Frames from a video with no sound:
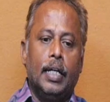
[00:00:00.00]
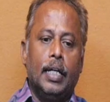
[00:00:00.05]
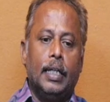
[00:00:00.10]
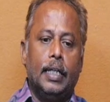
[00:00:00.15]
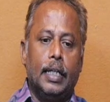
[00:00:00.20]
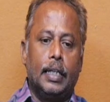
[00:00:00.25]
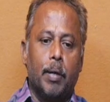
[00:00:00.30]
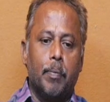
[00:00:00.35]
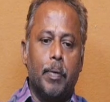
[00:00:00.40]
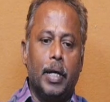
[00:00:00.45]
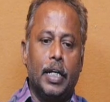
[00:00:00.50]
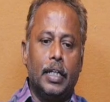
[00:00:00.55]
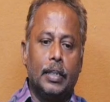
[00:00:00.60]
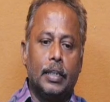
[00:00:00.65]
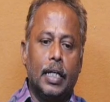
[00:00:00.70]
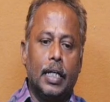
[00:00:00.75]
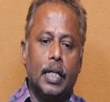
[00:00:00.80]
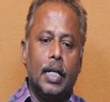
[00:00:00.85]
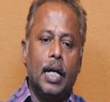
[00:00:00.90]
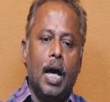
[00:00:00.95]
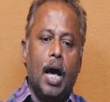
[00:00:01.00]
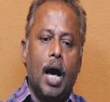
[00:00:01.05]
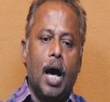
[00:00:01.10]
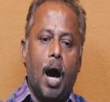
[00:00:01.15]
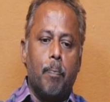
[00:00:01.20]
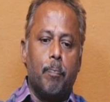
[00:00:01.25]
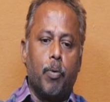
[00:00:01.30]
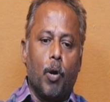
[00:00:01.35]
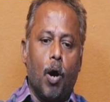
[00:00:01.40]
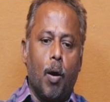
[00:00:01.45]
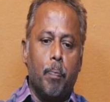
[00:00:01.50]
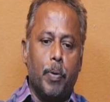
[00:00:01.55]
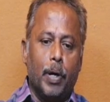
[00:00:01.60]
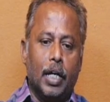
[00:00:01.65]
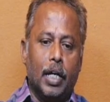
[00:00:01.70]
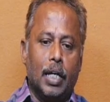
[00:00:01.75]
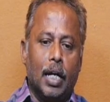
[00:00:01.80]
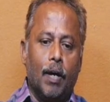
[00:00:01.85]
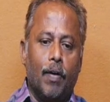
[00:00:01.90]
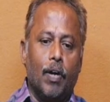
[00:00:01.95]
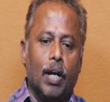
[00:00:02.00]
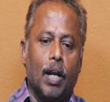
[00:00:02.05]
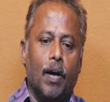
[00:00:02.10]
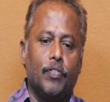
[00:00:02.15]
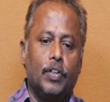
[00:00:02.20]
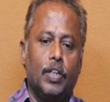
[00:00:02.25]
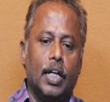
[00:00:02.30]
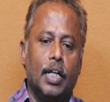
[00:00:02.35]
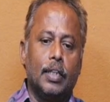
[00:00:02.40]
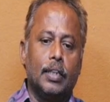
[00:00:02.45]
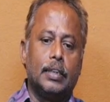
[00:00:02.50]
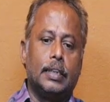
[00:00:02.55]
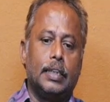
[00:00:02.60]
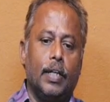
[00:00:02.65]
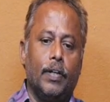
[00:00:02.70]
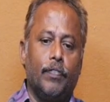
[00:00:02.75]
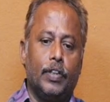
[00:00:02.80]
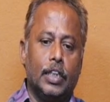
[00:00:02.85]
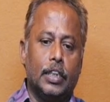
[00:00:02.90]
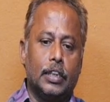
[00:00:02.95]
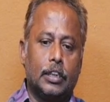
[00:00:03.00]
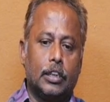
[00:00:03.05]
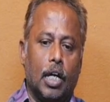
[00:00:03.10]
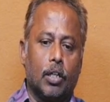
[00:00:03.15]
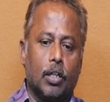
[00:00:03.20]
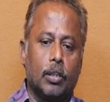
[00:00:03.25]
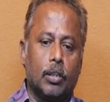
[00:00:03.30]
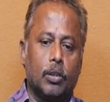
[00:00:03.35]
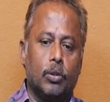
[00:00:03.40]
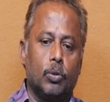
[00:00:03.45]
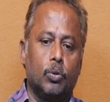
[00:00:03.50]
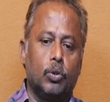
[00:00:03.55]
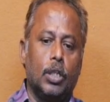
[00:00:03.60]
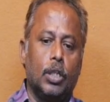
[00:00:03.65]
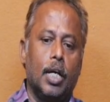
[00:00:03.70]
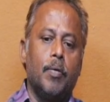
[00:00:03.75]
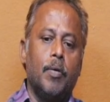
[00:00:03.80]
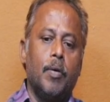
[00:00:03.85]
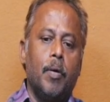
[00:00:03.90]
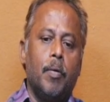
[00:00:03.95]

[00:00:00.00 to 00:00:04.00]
determining the appropriate level of the safety stock to the